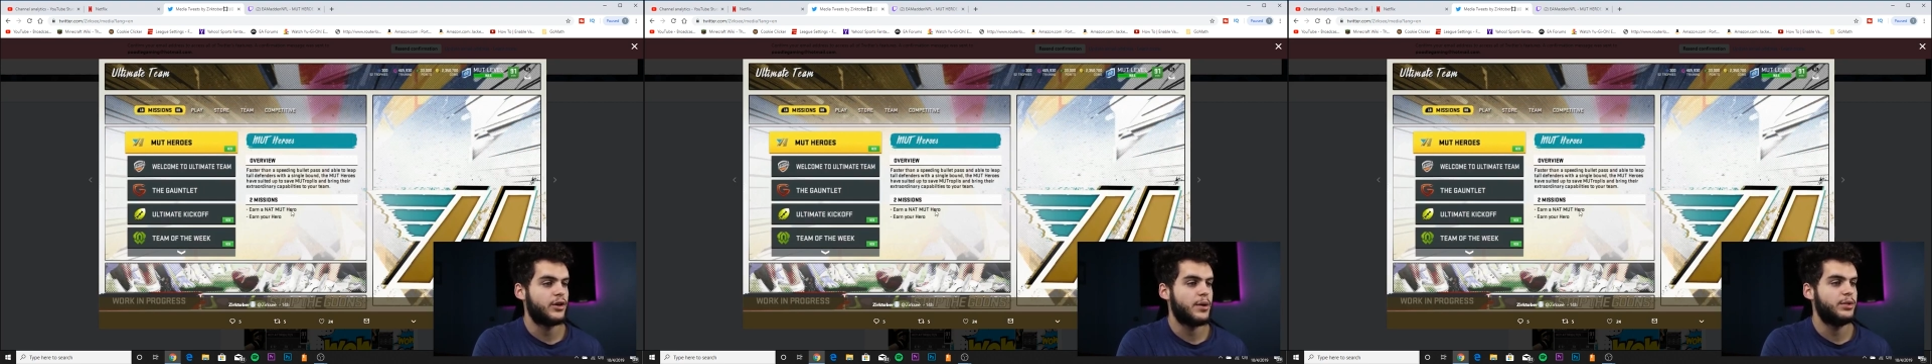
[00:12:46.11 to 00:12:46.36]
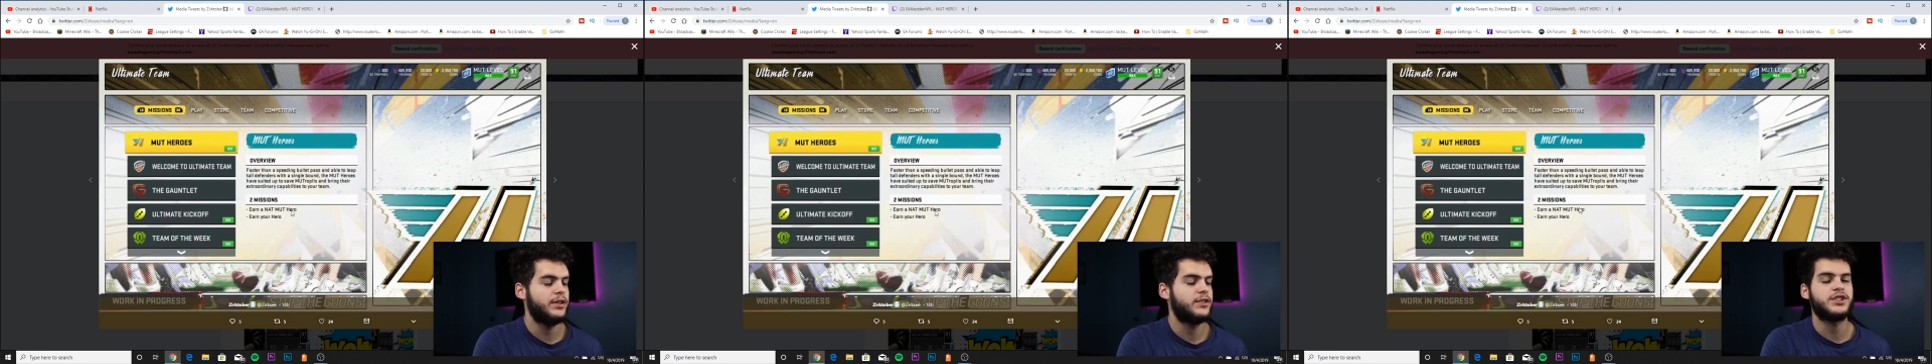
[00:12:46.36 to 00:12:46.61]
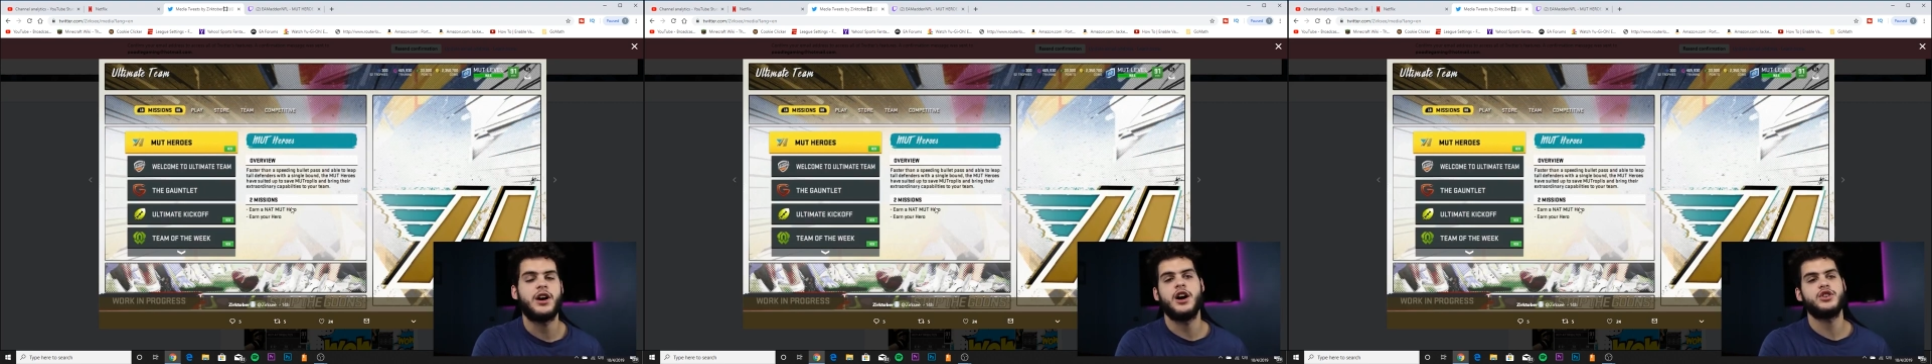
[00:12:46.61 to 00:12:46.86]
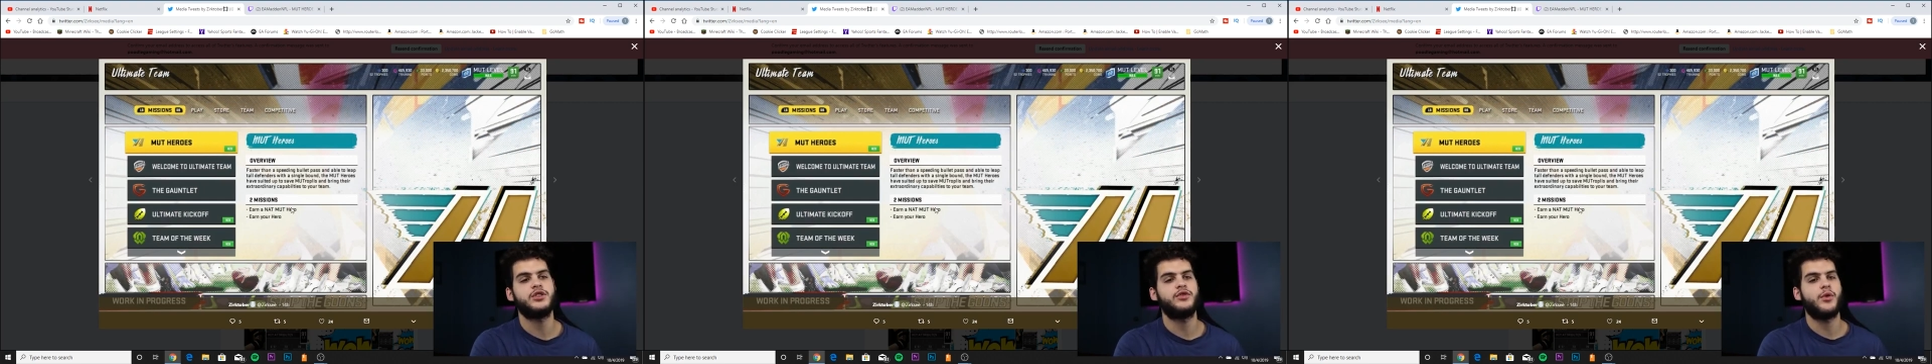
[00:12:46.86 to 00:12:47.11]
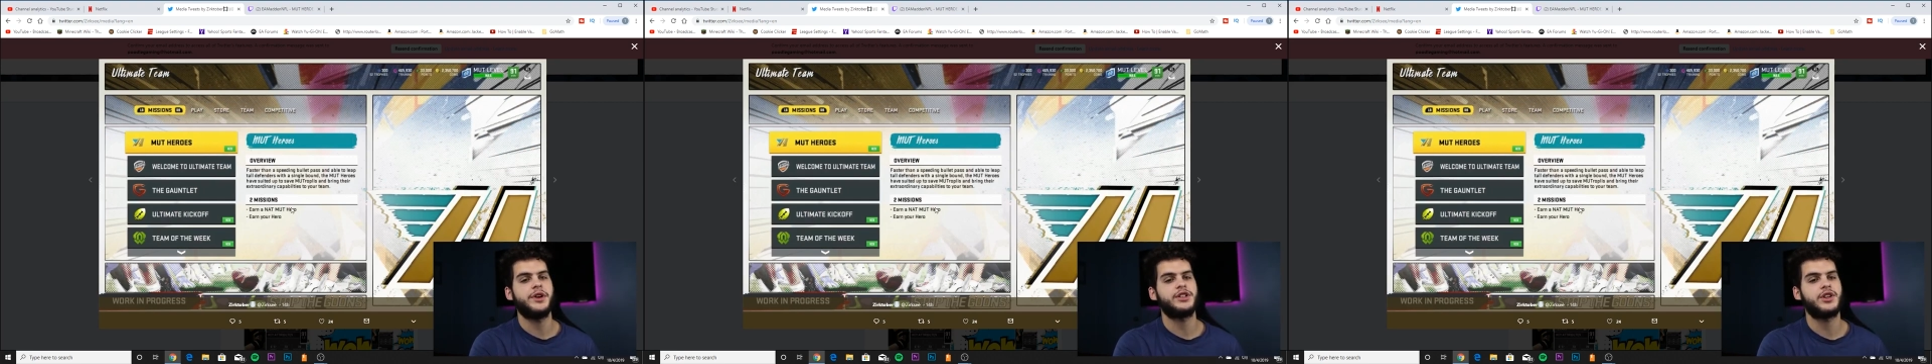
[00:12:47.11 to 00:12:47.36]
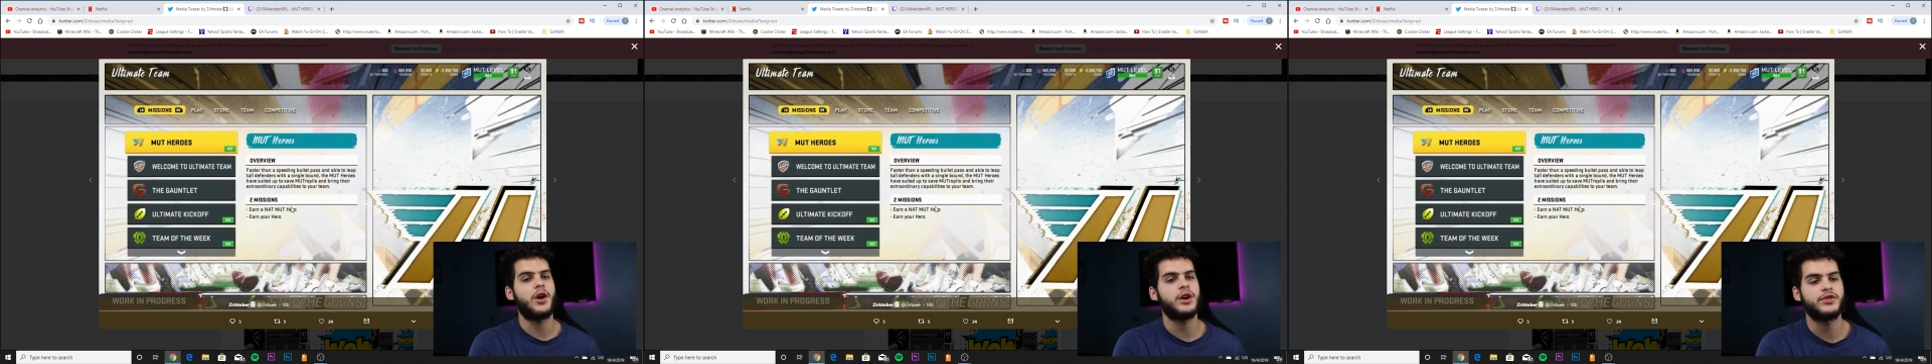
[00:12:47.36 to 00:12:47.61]
I believe it's 140
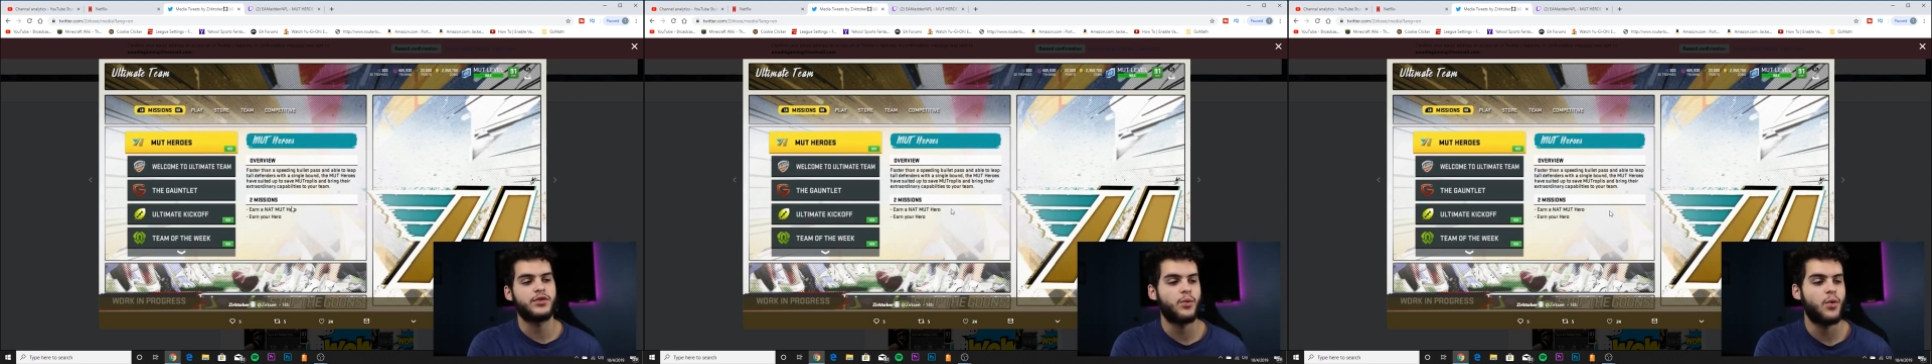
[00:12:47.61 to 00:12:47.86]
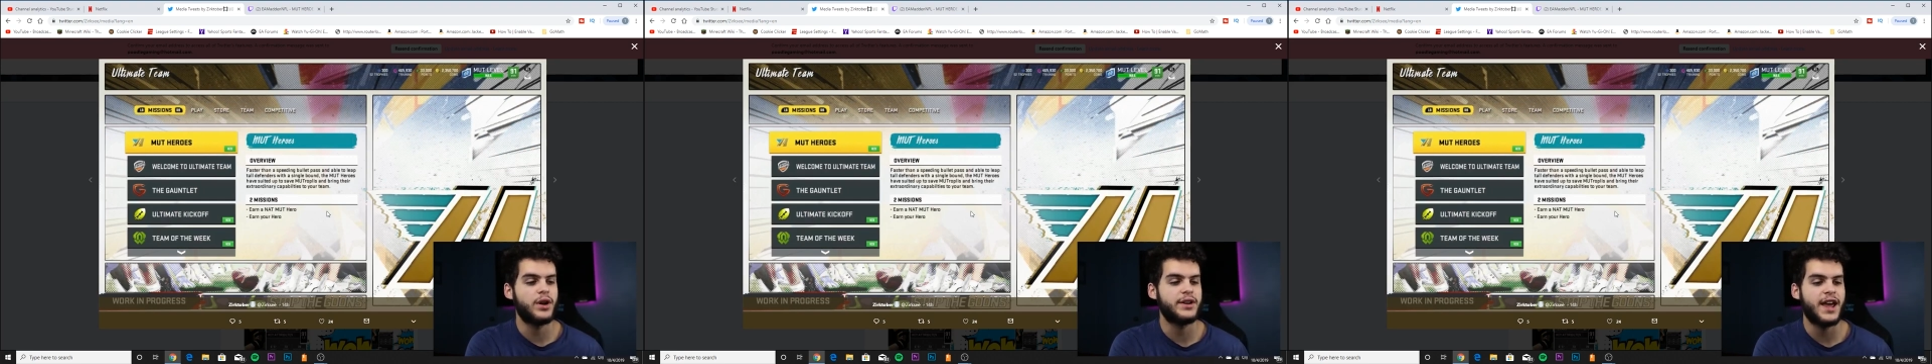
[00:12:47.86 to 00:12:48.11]
stars for one